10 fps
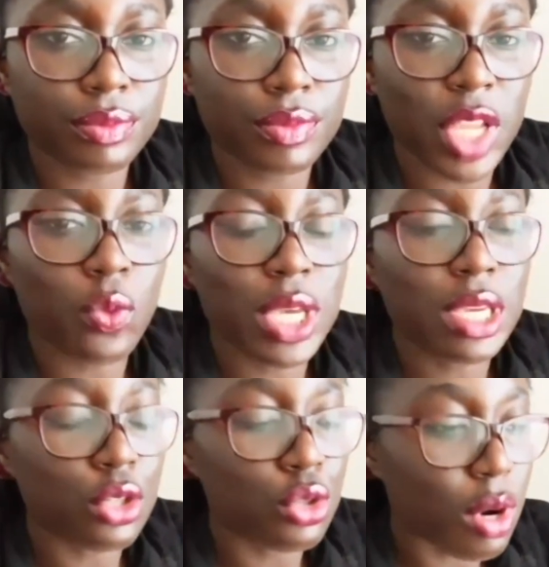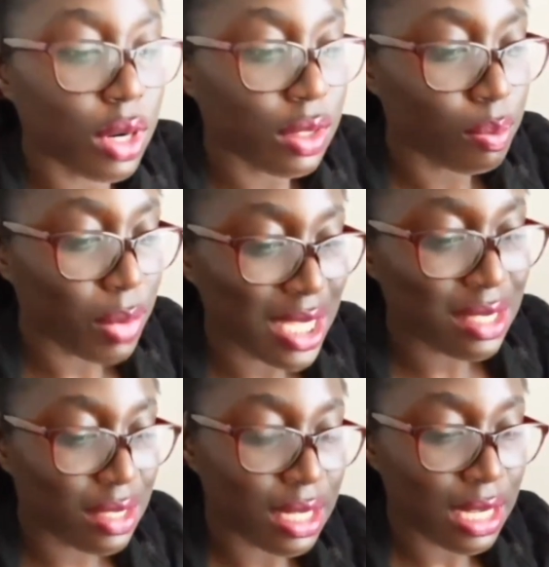And we can do our
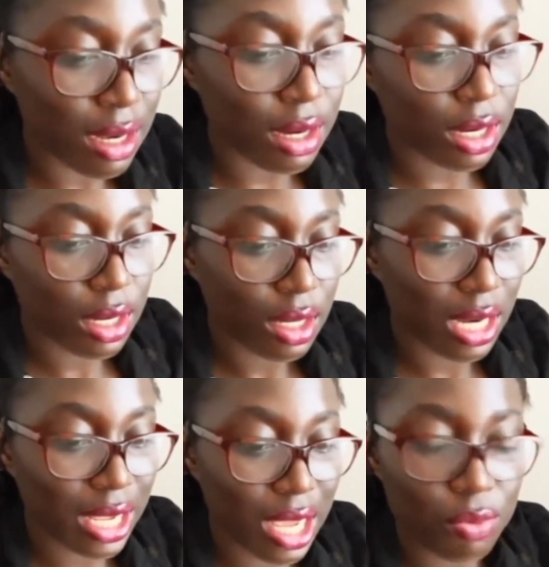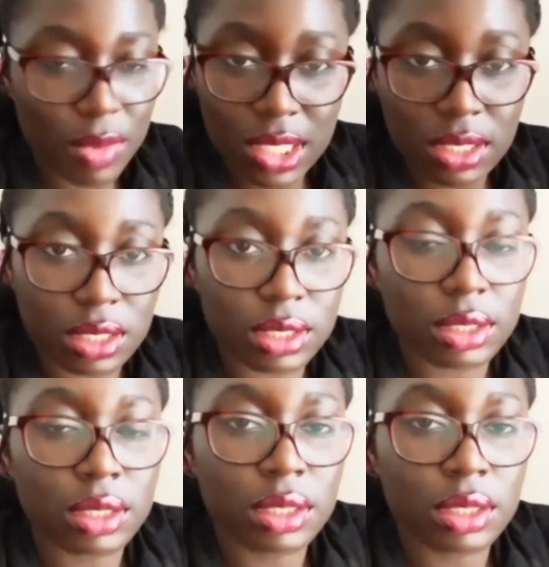bits here, like I've mentioned.